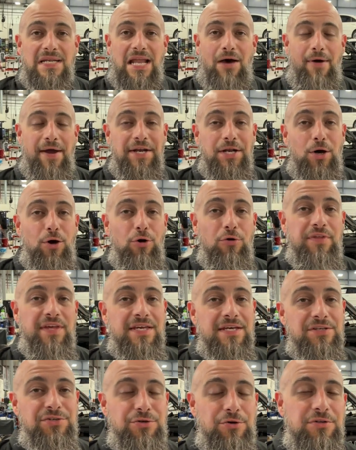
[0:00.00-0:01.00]
Now I know
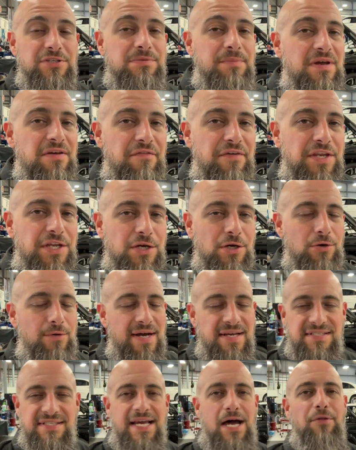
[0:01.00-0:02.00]
the intro to my video,
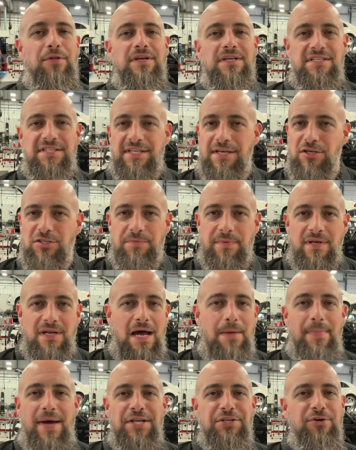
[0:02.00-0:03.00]
I sound like a salesman.
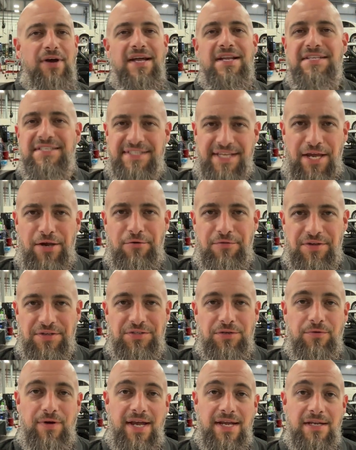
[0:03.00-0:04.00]
I'm not trying to sell you
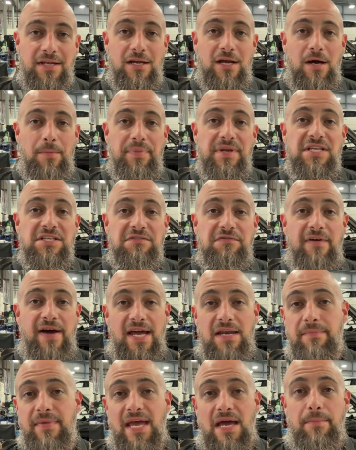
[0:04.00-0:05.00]
this, all right? Companies
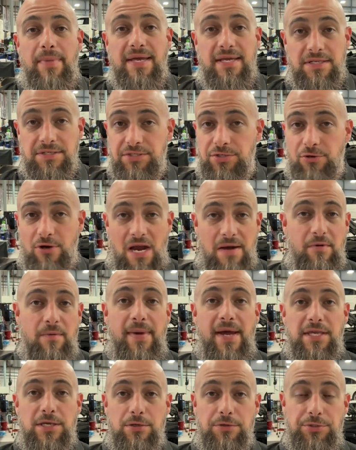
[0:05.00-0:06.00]
find me on my Instagram or
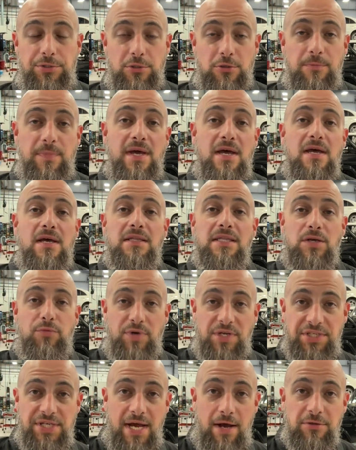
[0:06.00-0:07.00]
my YouTube. They
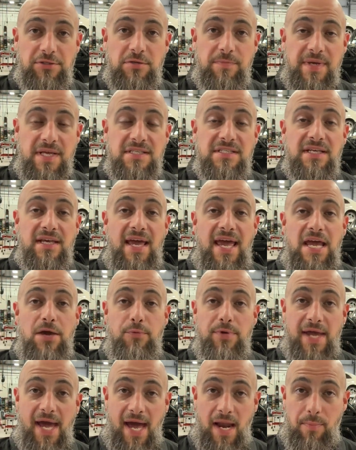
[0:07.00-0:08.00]
reach out to me and say, hey,
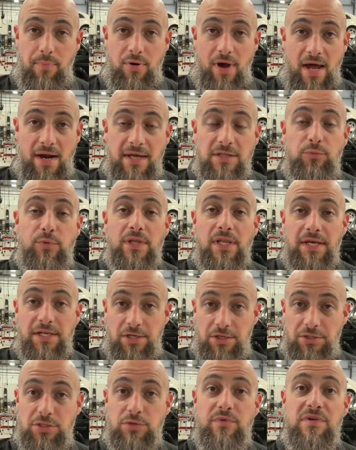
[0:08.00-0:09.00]
we got a product. We'd like
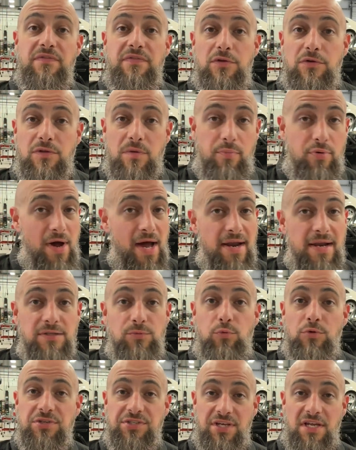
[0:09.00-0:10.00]
you to review the product.
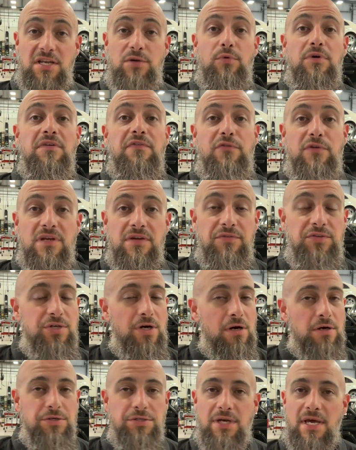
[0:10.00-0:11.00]
We'll send you one free of
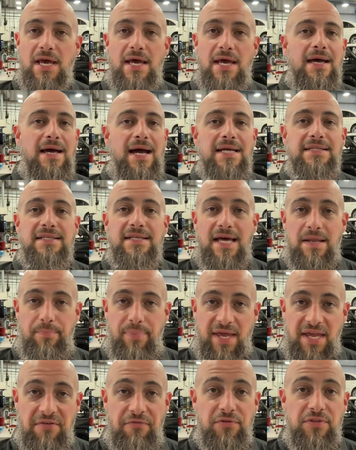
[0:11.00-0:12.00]
charge. I did not
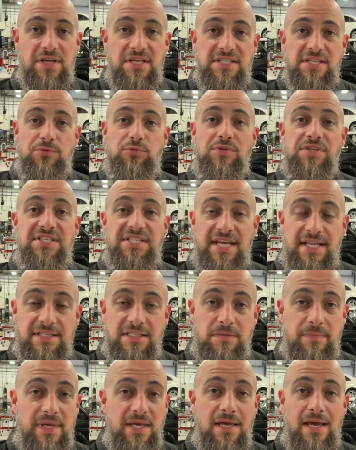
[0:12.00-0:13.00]
pay for this. This was sent
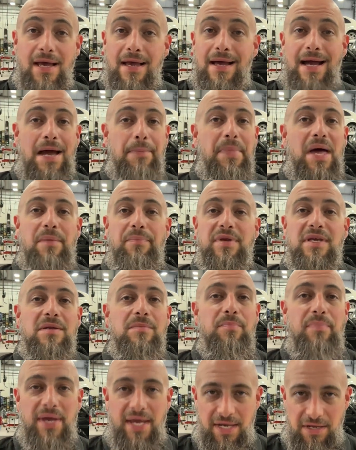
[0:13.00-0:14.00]
to me. I'm not being
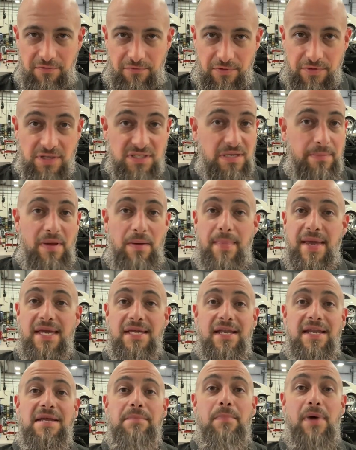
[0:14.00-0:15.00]
paid for this. I'm not making
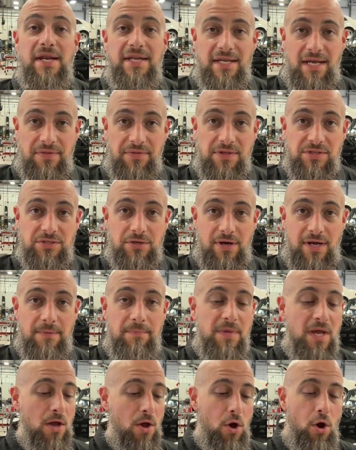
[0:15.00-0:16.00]
any money on this, all right?
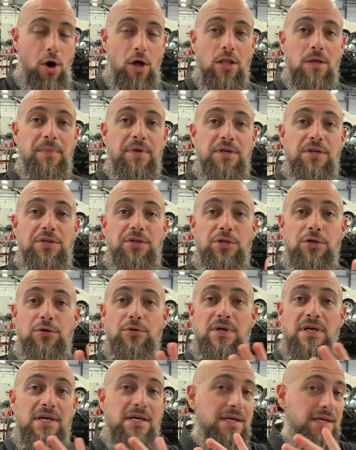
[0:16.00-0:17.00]
All I'm gonna do
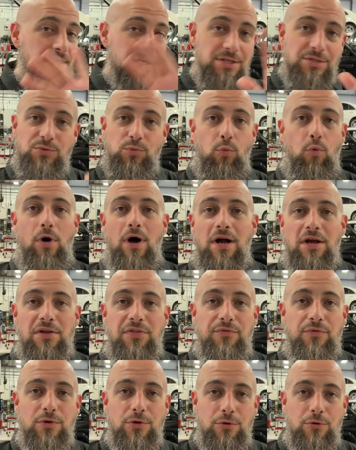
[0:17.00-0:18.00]
is walk
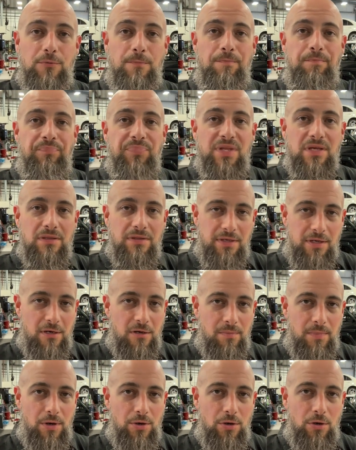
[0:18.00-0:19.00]
through the
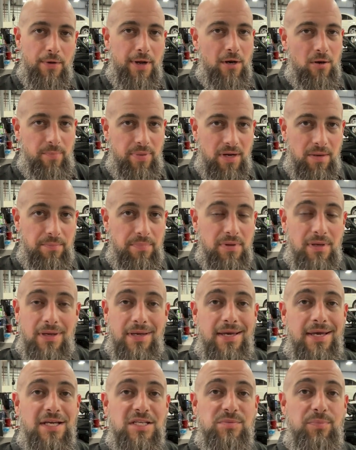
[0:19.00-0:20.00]
Airmoto air pump,
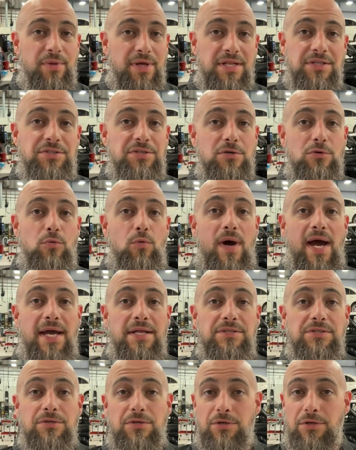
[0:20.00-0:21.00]
explain to you why
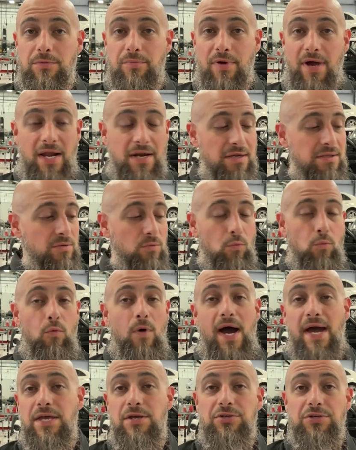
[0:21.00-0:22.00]
it's a good product,
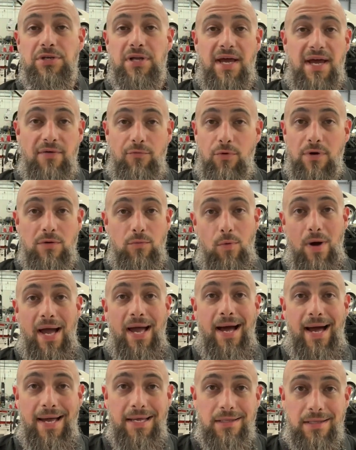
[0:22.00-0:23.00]
why you should have one, why
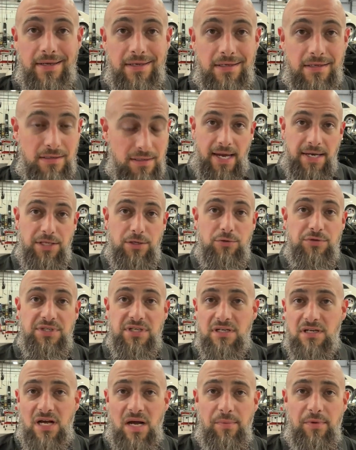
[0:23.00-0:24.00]
I like it, how to use it,
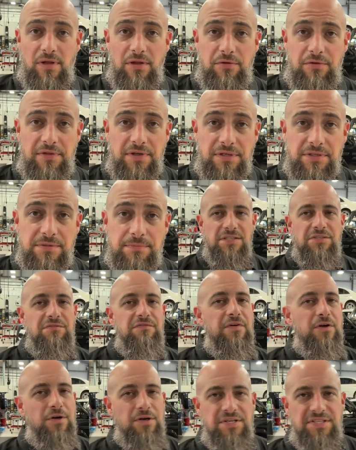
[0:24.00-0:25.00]
and a couple other things. It's
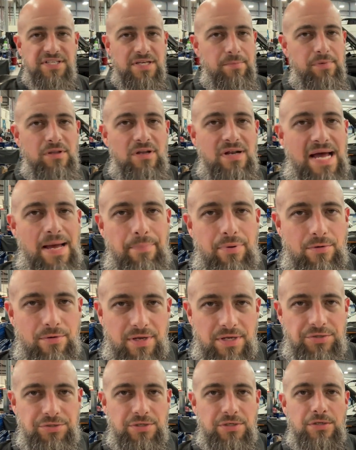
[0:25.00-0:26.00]
very simple in
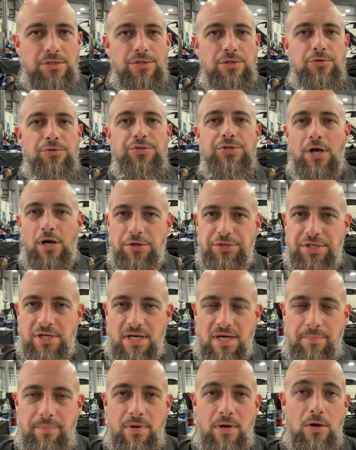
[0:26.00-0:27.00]
operation. You charge it
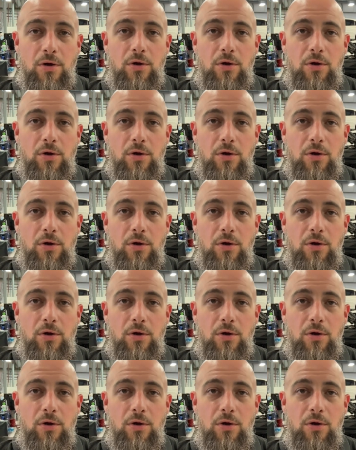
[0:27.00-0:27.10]
up.